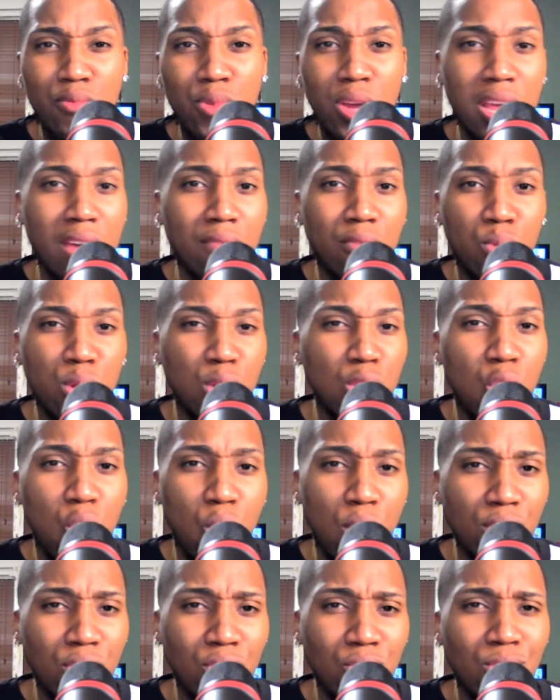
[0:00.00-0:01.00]
whatever we're
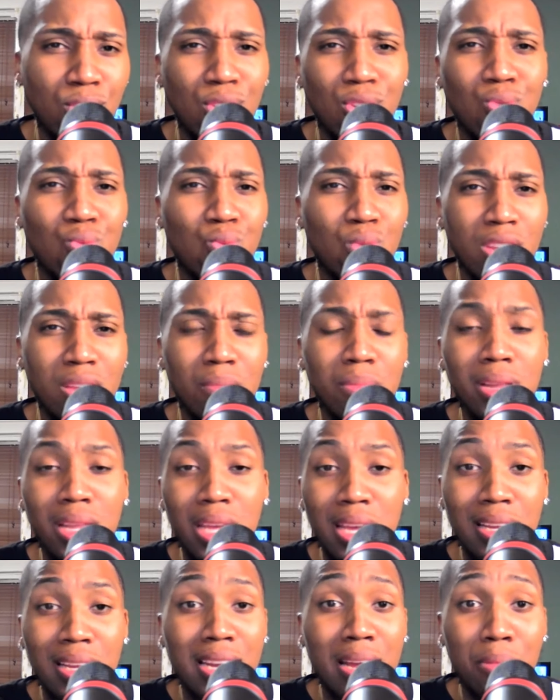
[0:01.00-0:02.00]
going through, do you really
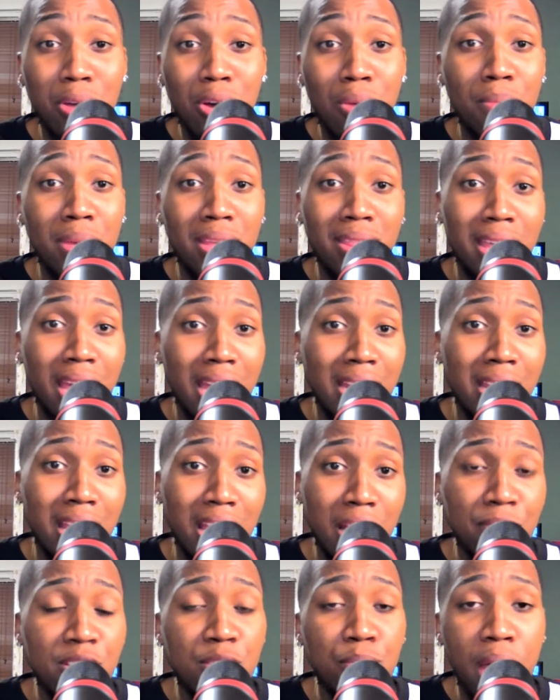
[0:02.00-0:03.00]
believe that I'm gonna be that
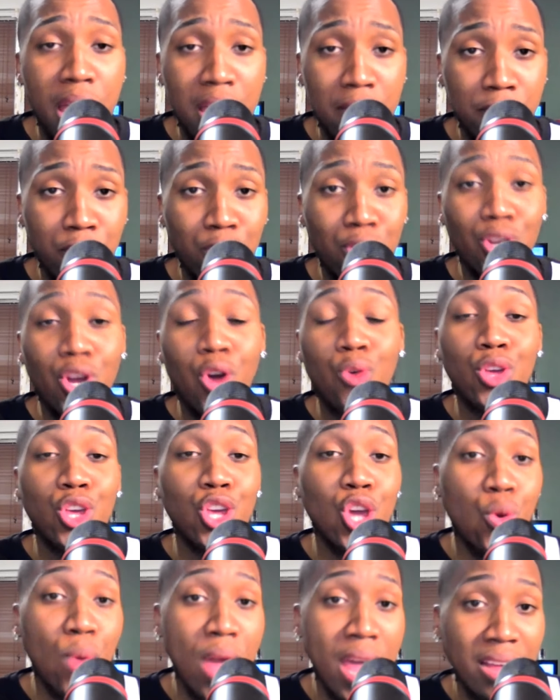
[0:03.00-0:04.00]
damn spiteful to go to
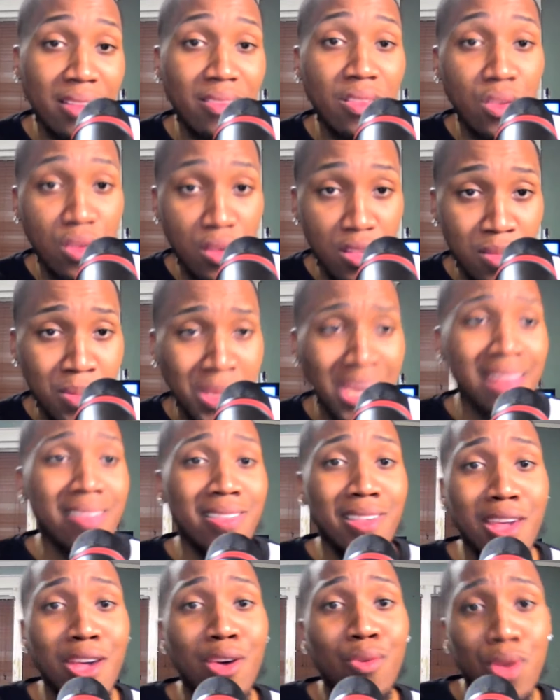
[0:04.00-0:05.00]
your ex-husband and
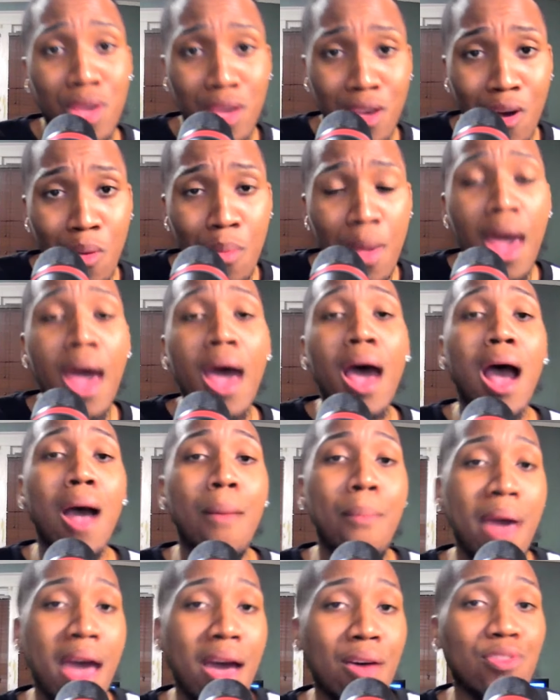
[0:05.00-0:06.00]
tell him
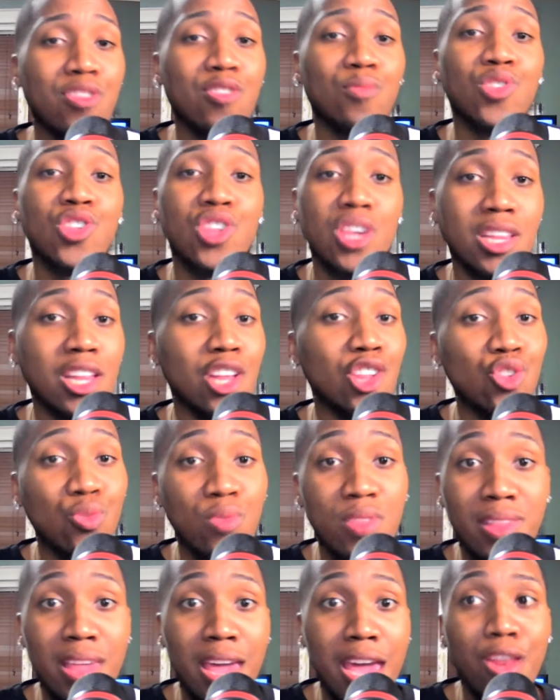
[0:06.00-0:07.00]
about some shit that you
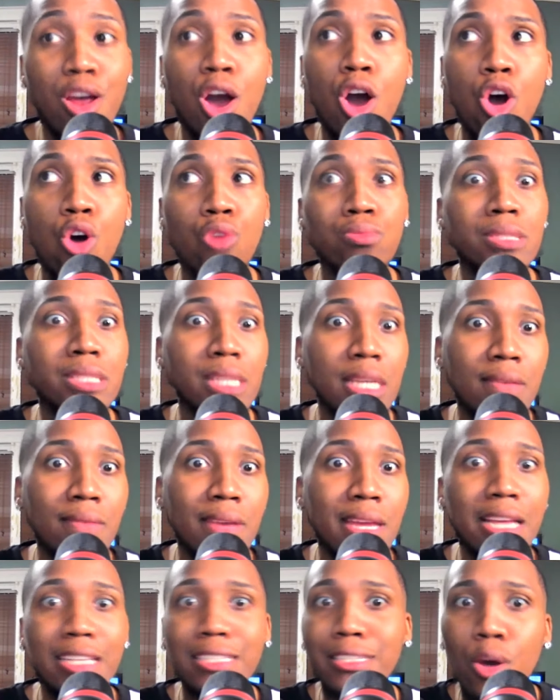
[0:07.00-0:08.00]
said on
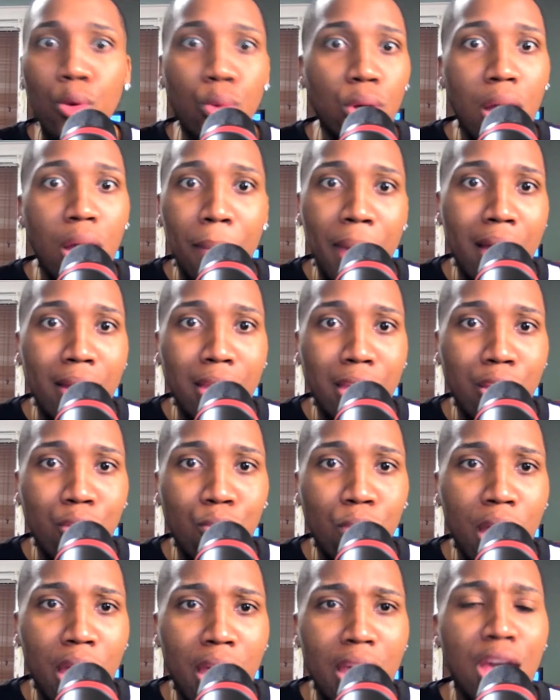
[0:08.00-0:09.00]
TV that's gonna come out in
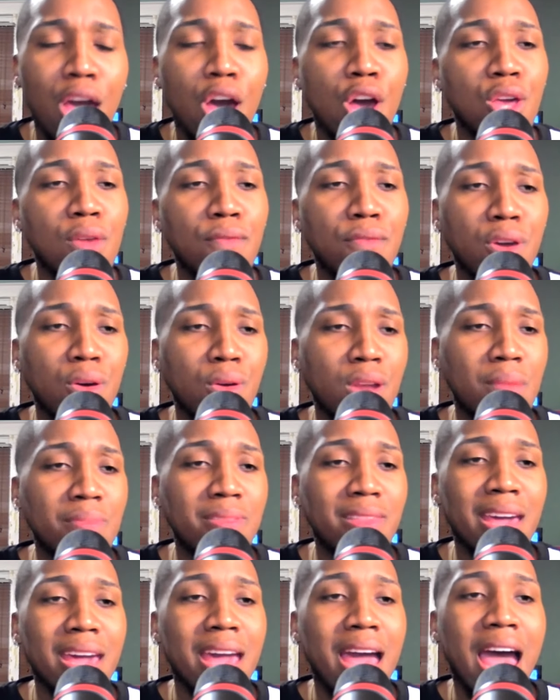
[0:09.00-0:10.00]
anyway. You feel what I'm
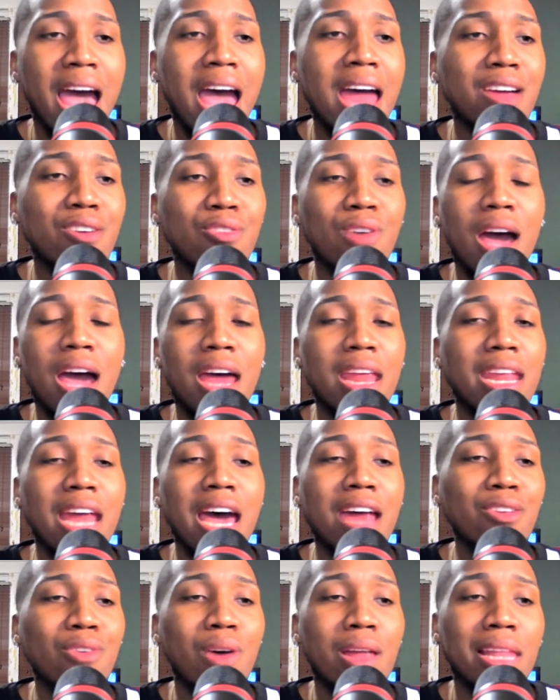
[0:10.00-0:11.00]
saying? I don't, I, and
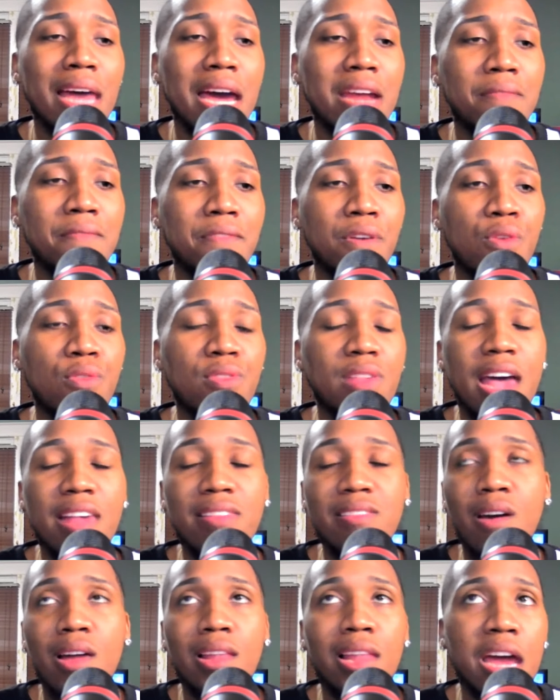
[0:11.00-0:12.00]
I know a lot of folks. I
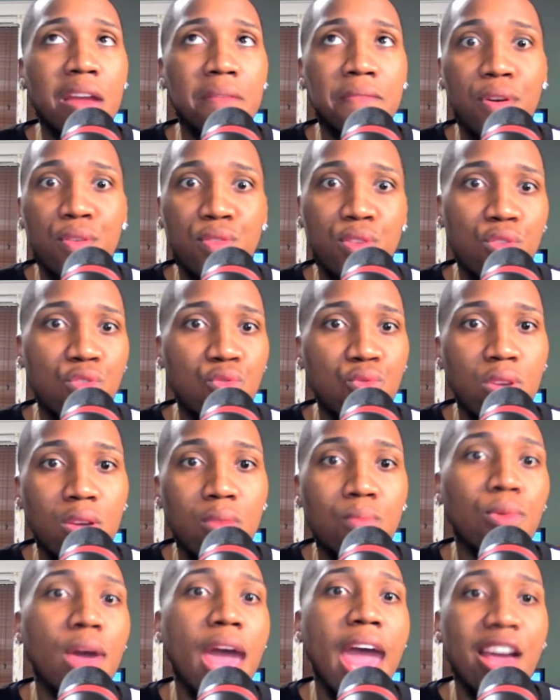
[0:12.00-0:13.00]
saw a lot of folks on
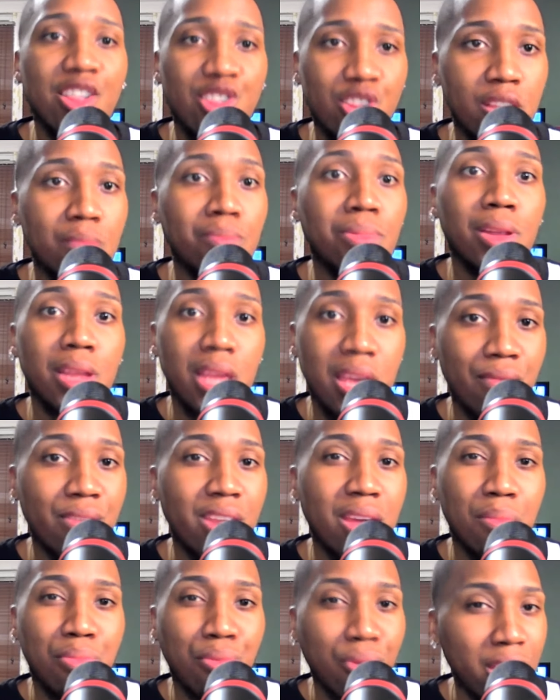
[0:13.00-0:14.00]
Twitter actually believing
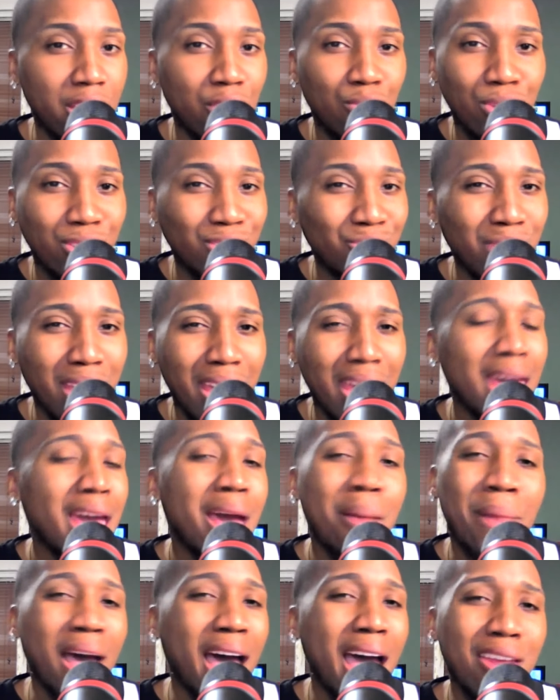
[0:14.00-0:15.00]
that Brandi would do that,
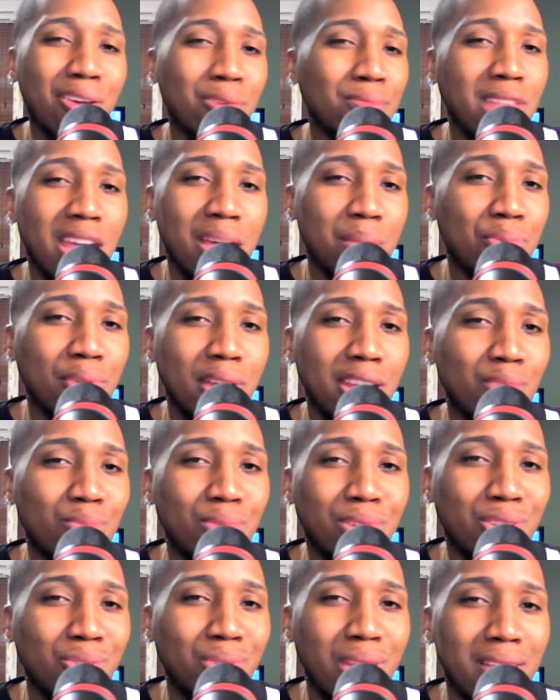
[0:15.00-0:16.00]
but I don't think Brandi
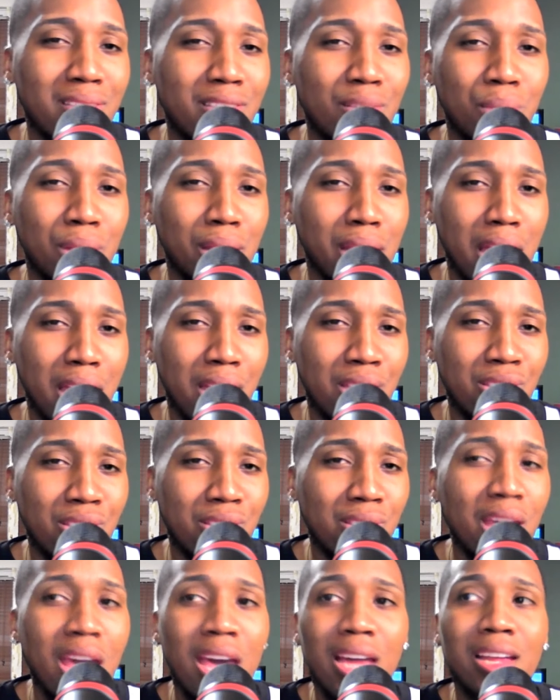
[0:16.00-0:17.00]
would do that to
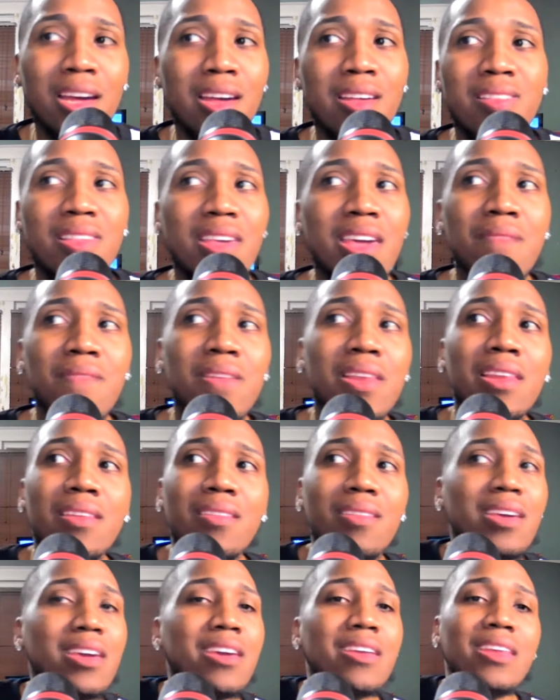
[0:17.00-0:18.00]
Malaysia because even
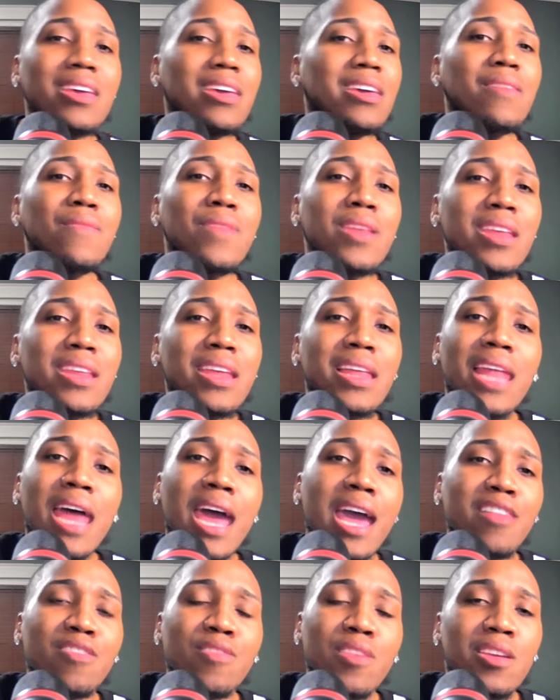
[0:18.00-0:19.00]
in, even in the
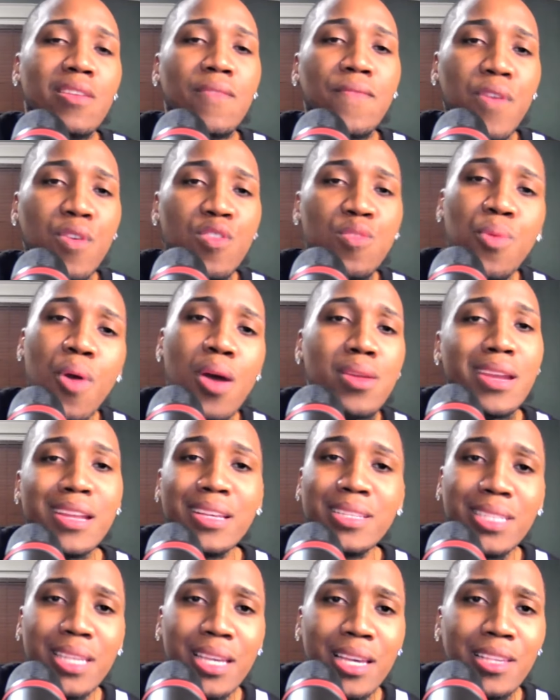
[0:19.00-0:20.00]
last in the first part of the
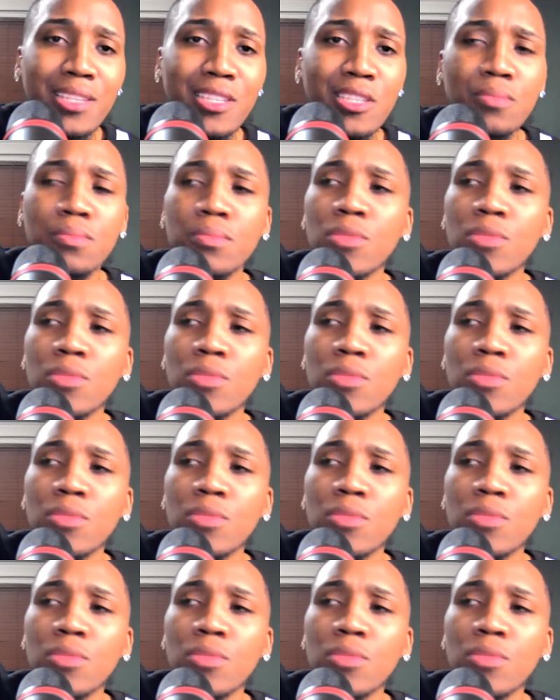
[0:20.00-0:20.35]
season,